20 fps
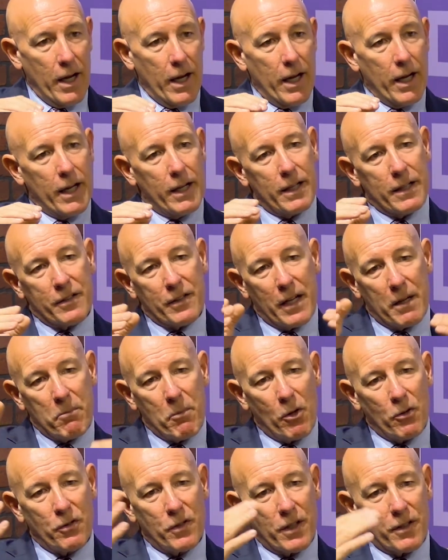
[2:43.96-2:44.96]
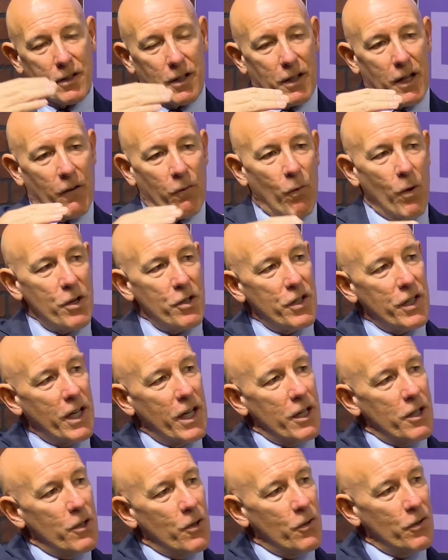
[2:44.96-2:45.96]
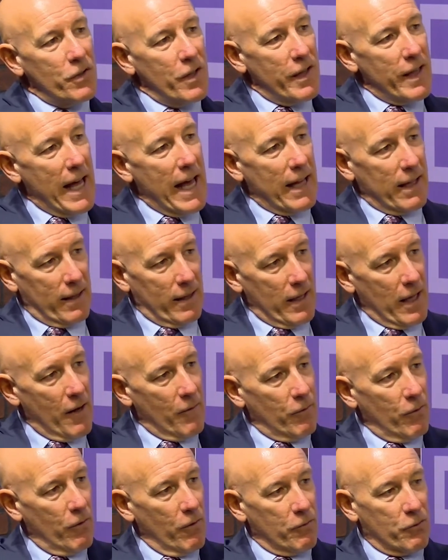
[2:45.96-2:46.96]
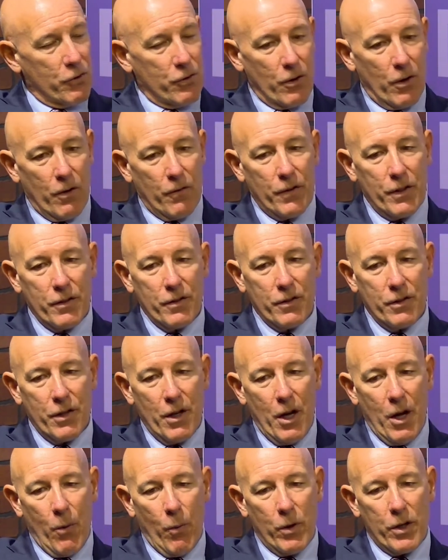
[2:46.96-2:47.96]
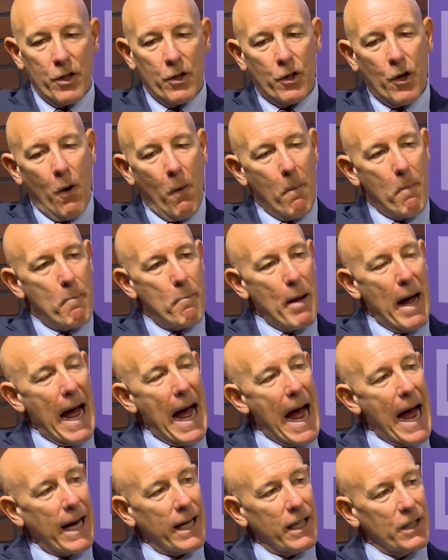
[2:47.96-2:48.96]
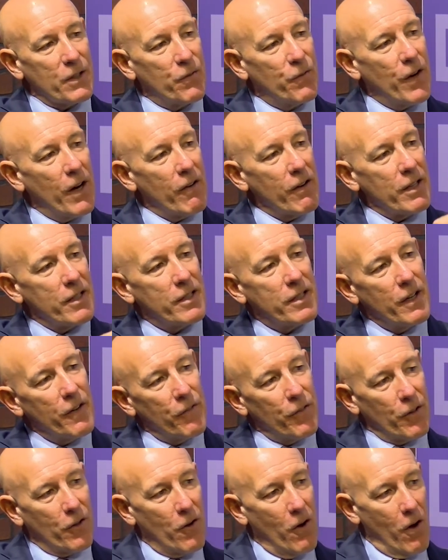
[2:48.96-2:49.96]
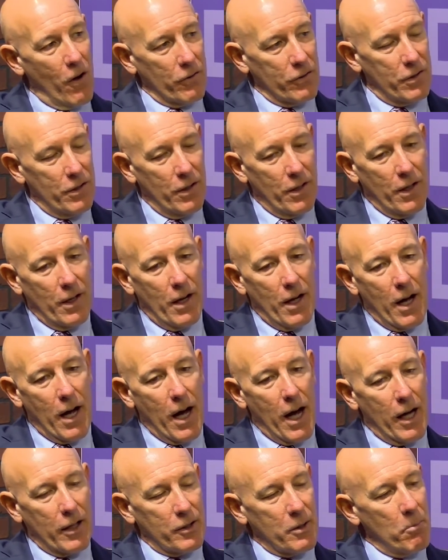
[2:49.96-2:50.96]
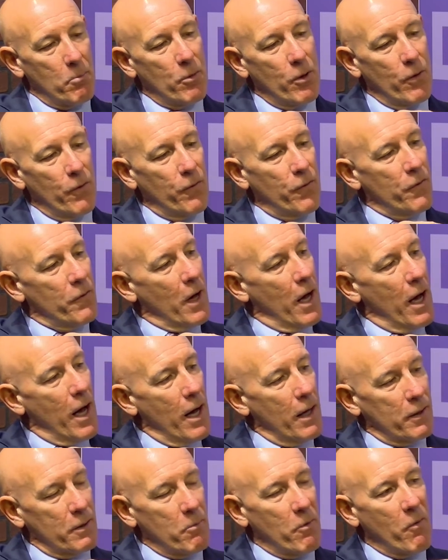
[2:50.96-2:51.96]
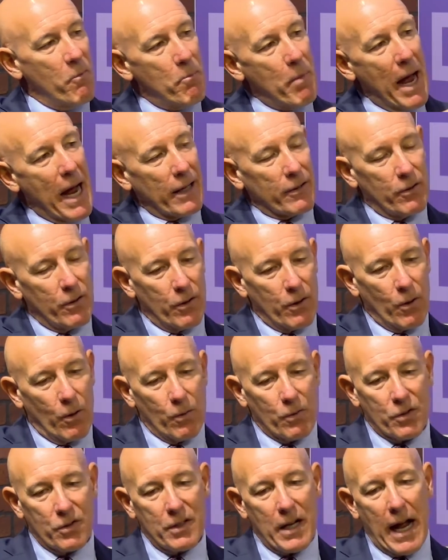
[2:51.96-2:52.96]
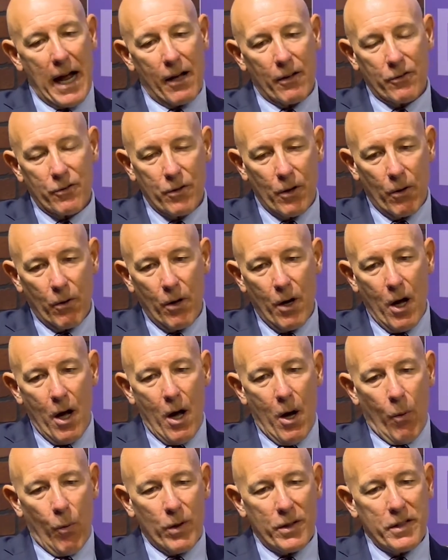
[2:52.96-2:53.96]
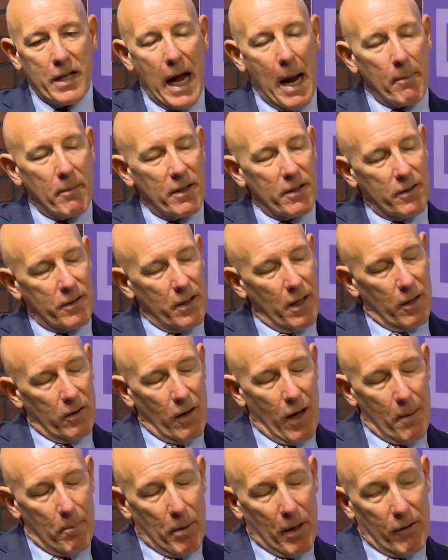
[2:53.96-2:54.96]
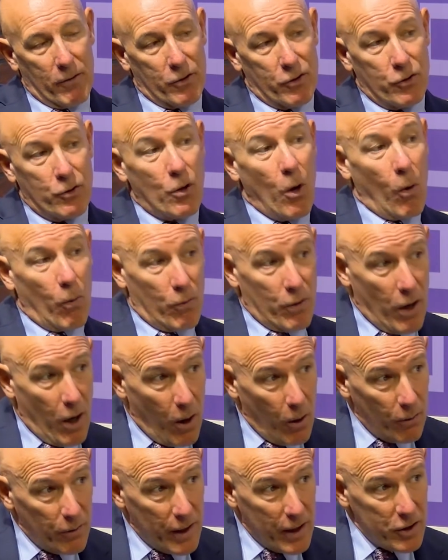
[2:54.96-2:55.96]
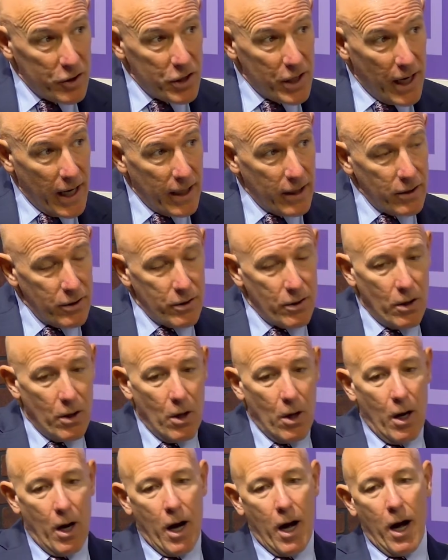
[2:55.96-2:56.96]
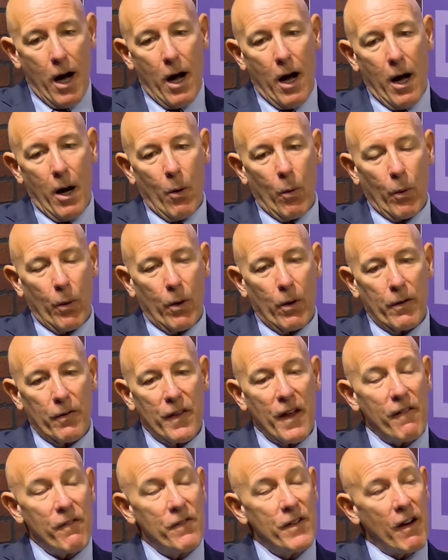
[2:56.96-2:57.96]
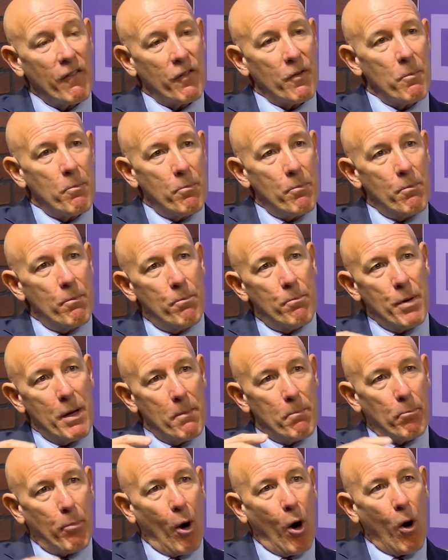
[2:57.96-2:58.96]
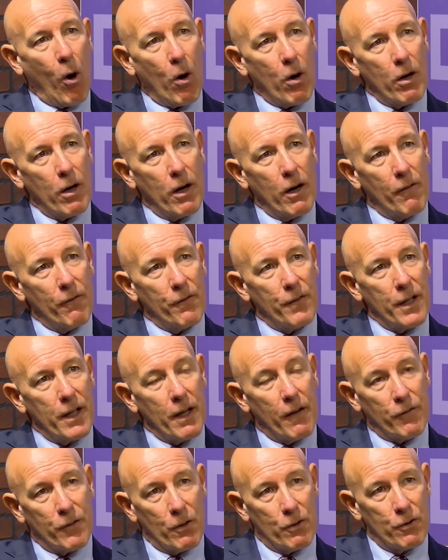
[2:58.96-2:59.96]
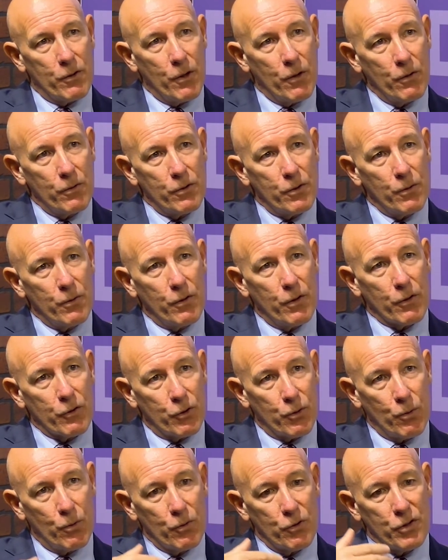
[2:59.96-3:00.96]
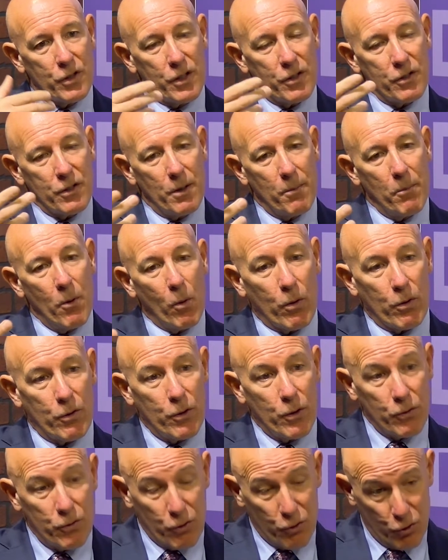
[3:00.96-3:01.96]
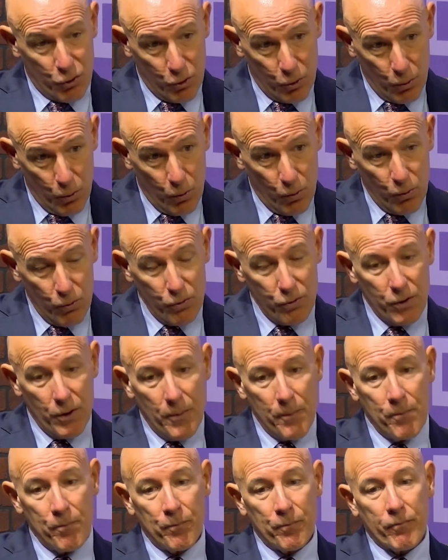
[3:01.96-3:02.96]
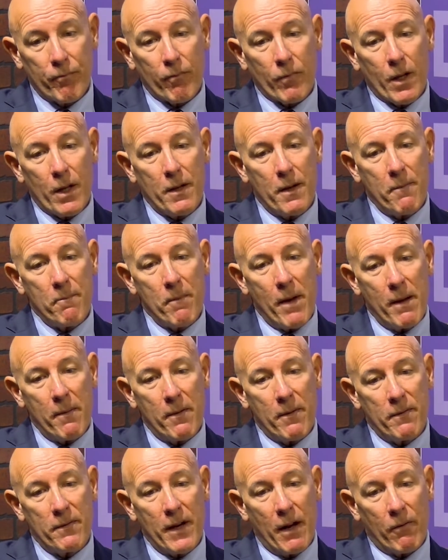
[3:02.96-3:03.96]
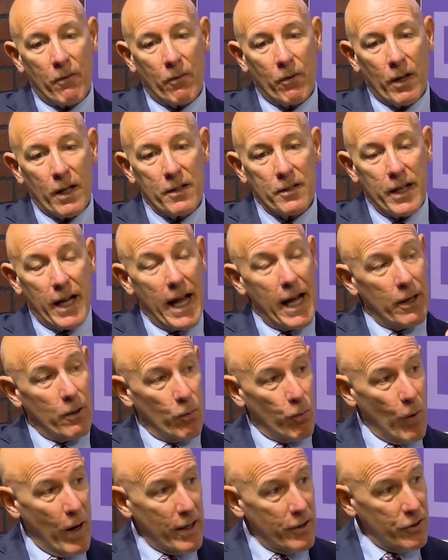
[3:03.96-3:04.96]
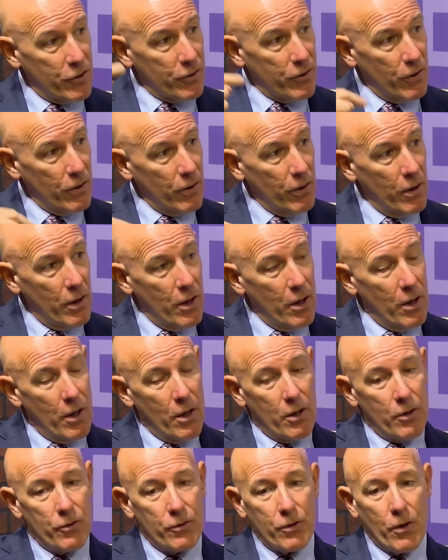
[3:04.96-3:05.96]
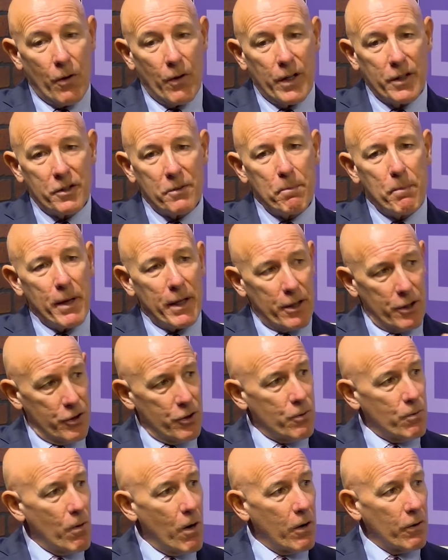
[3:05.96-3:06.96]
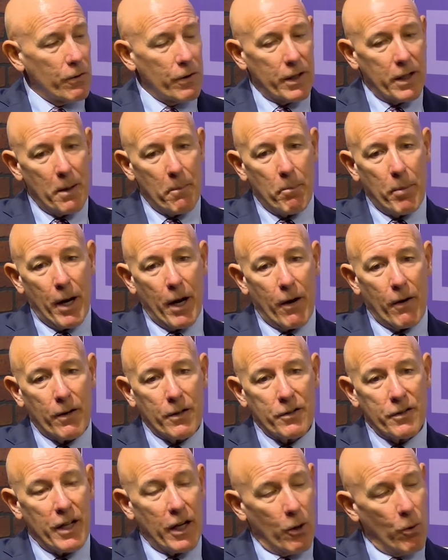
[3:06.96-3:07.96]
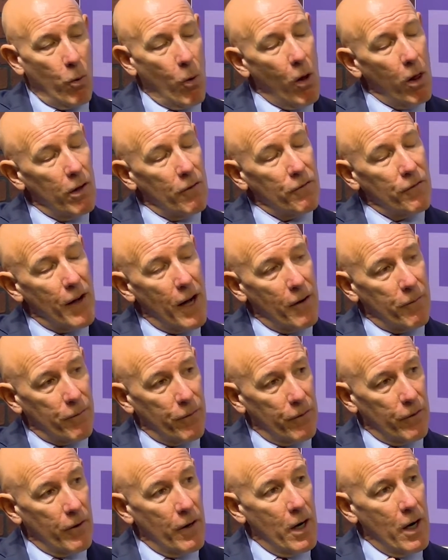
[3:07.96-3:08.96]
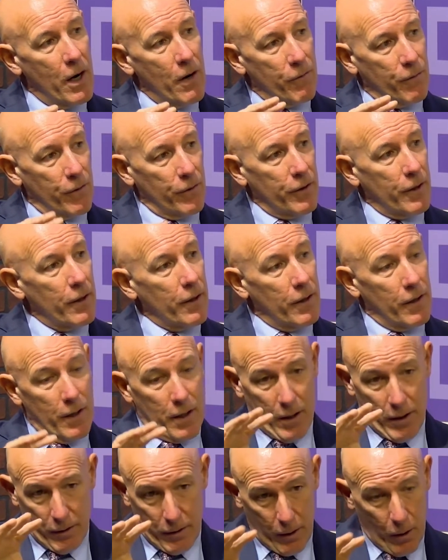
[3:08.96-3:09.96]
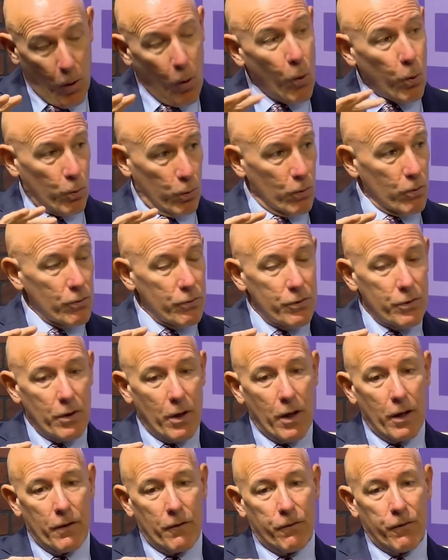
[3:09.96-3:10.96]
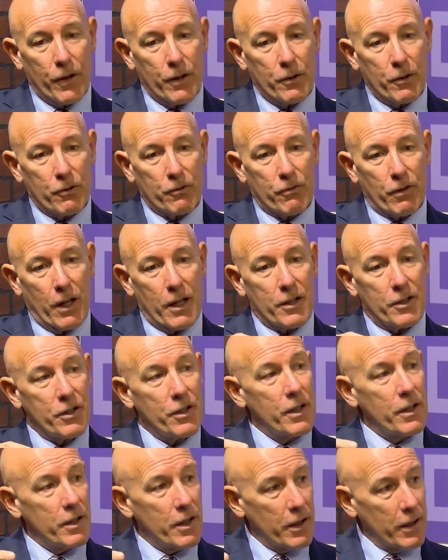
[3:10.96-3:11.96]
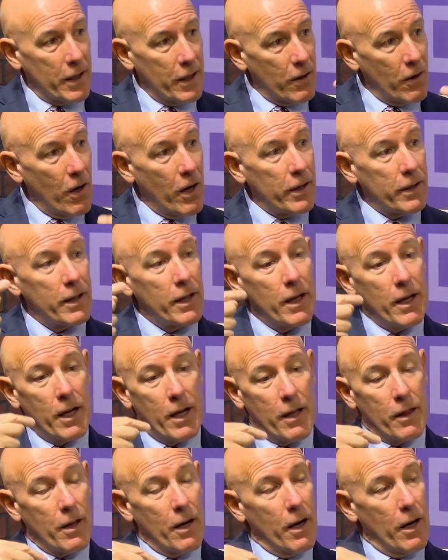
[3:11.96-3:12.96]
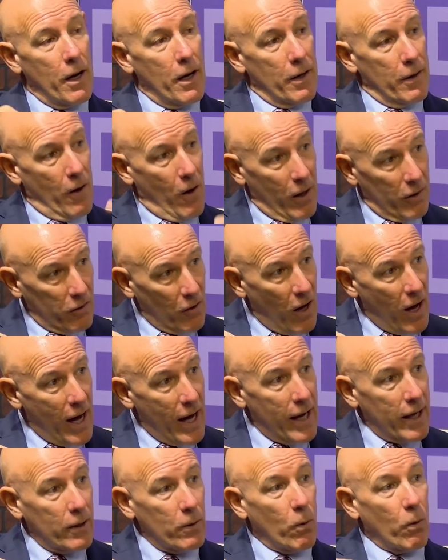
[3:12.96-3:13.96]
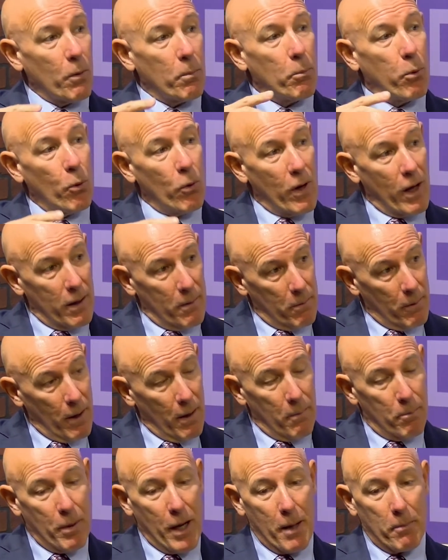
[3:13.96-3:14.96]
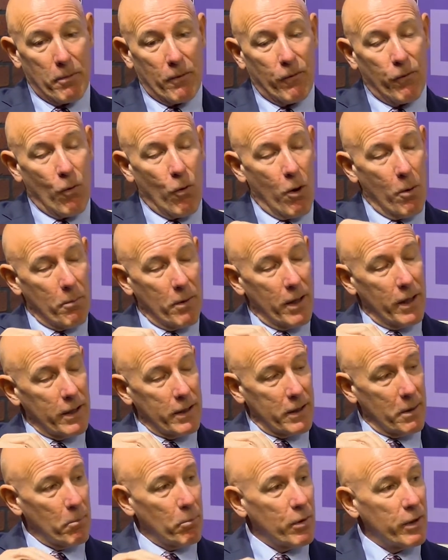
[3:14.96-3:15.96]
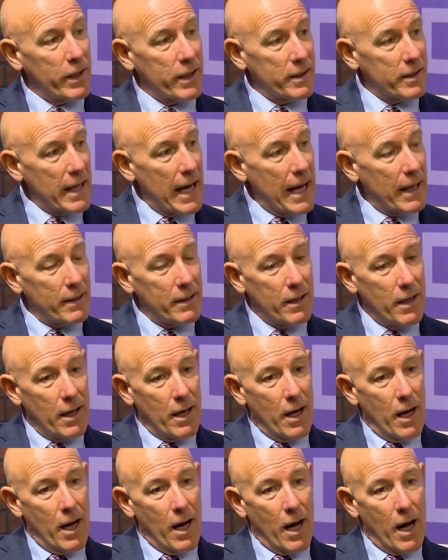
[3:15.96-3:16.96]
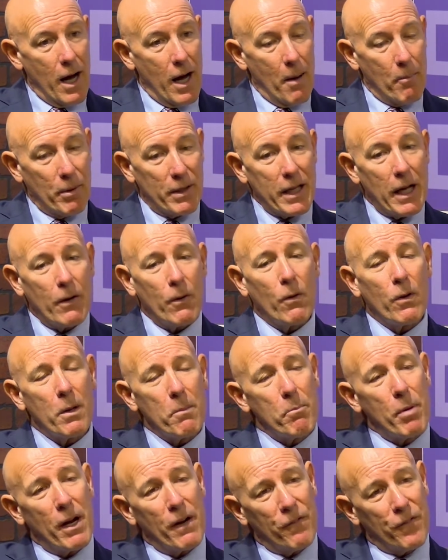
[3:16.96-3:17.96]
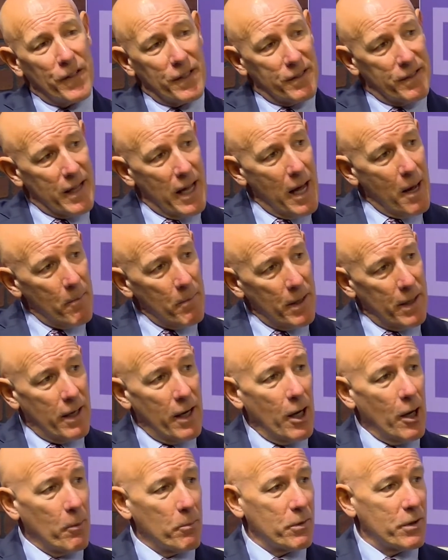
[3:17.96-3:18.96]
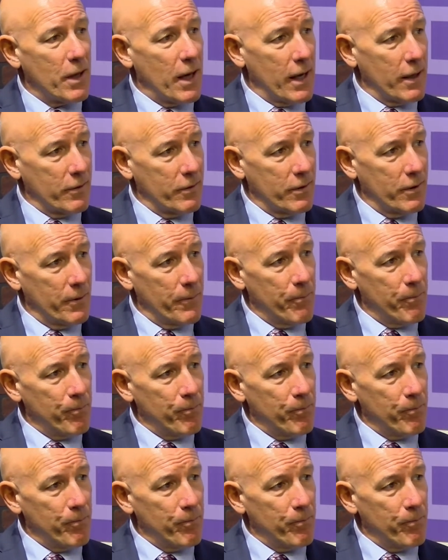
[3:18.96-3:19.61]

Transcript: And it's like most things in life. Once you get used to that level of service, when you go back, it's very difficult to move back to the old style. So what's happening is a lot of parents don't know that changed, or they've never been part of if they're new to the school system new to schools, they maybe have never realized they had to register. So it's been a struggle to get parents that qualify for the old rules of the free and reduced lunch to get on the online or pull out a paper form and complete that. But that only benefits them and helps us.